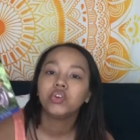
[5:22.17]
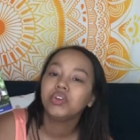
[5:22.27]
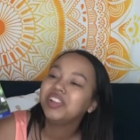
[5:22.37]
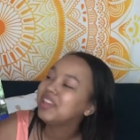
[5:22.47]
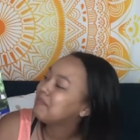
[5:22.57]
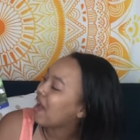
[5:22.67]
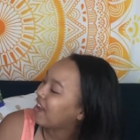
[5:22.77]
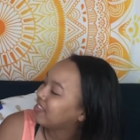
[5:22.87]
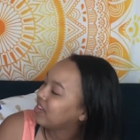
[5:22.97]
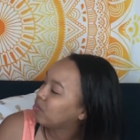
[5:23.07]
Truly
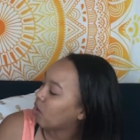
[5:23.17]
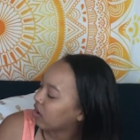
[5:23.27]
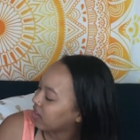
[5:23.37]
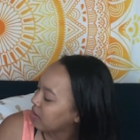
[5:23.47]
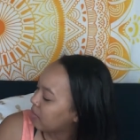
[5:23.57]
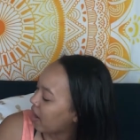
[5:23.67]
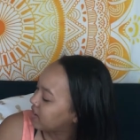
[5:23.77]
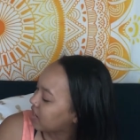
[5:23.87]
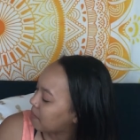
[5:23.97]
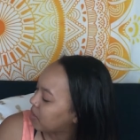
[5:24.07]
Madly Royally
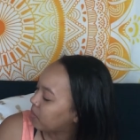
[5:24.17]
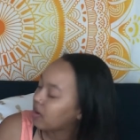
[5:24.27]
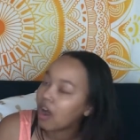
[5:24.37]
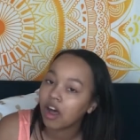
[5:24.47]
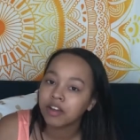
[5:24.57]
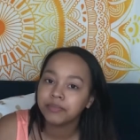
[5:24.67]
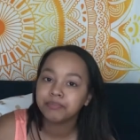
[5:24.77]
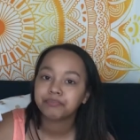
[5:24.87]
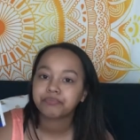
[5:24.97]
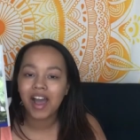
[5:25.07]
by Debbie Rigaud.
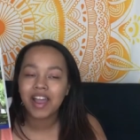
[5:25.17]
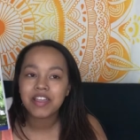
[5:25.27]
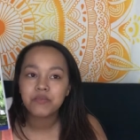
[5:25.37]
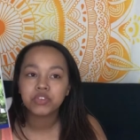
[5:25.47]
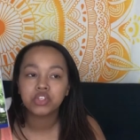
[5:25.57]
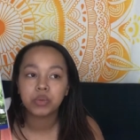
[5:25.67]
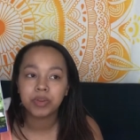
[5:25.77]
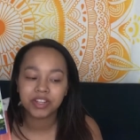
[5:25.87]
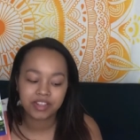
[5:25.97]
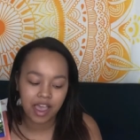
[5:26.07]
I was
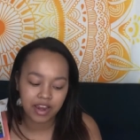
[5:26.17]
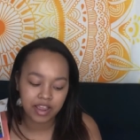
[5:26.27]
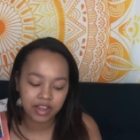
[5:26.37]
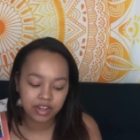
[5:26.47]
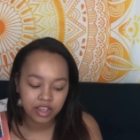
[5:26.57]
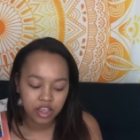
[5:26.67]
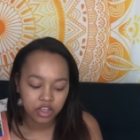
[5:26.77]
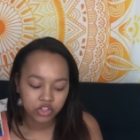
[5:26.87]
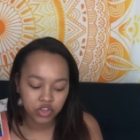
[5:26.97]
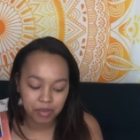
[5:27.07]
super excited
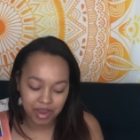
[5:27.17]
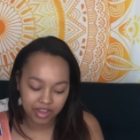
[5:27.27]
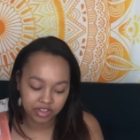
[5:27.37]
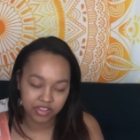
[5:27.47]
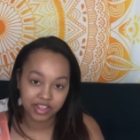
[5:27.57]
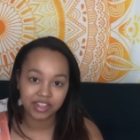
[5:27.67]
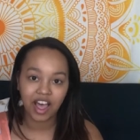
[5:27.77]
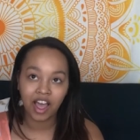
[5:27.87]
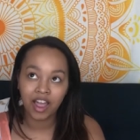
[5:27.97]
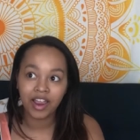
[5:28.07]
to get my hands on this.
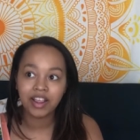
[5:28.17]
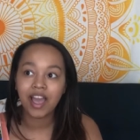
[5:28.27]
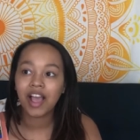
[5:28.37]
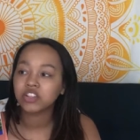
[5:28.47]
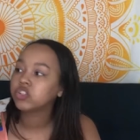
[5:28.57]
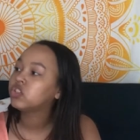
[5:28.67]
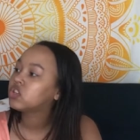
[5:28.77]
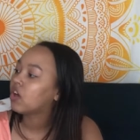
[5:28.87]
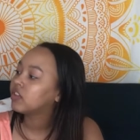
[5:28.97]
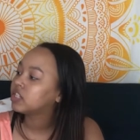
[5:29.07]
I actually
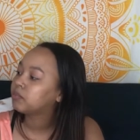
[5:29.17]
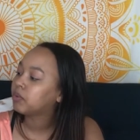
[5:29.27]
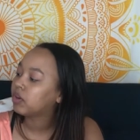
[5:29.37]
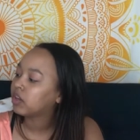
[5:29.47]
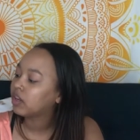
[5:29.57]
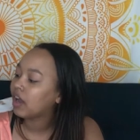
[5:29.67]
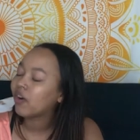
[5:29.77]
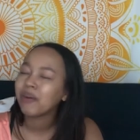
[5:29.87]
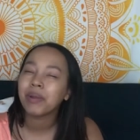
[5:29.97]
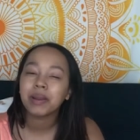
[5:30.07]
saw this book,
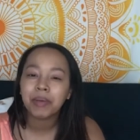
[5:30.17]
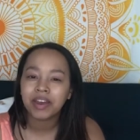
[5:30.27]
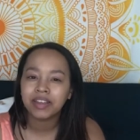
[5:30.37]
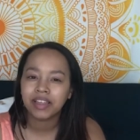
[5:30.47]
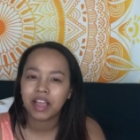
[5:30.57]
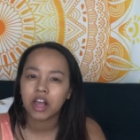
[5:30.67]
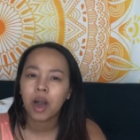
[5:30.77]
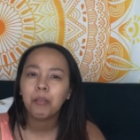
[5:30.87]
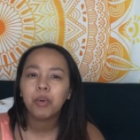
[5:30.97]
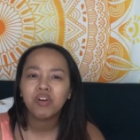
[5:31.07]
or I read about it like a
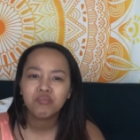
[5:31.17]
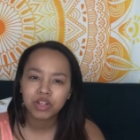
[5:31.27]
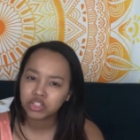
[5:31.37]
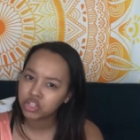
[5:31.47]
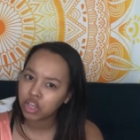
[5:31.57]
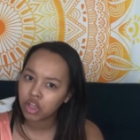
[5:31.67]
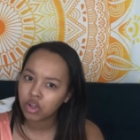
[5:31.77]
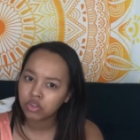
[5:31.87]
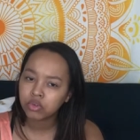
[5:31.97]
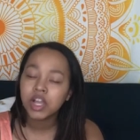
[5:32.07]
couple of months
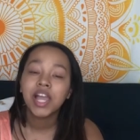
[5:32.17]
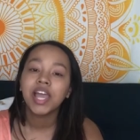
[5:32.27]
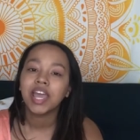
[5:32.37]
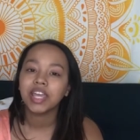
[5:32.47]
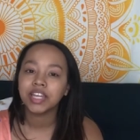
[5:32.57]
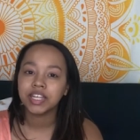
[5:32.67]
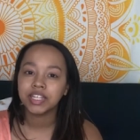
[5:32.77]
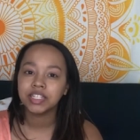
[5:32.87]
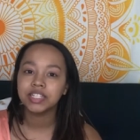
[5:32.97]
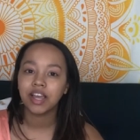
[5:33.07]
ago,
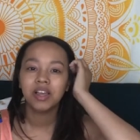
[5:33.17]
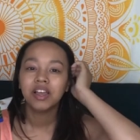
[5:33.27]
and